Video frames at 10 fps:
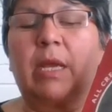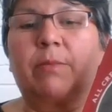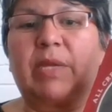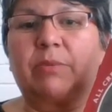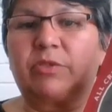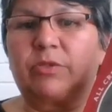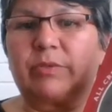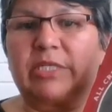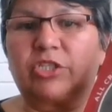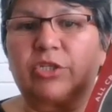be able to
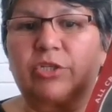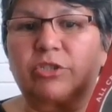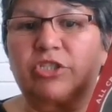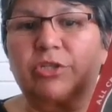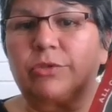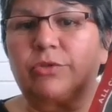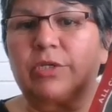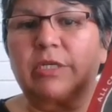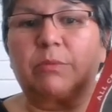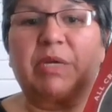read it to your
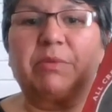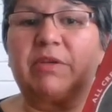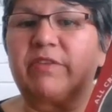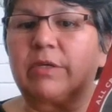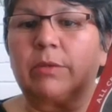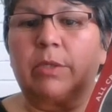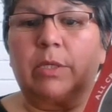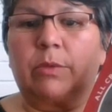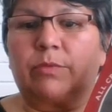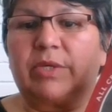children, and maybe even
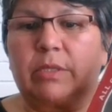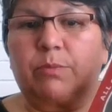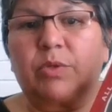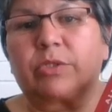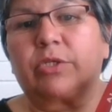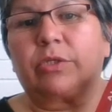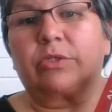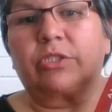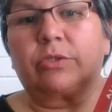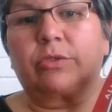read the book to your
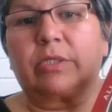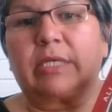children.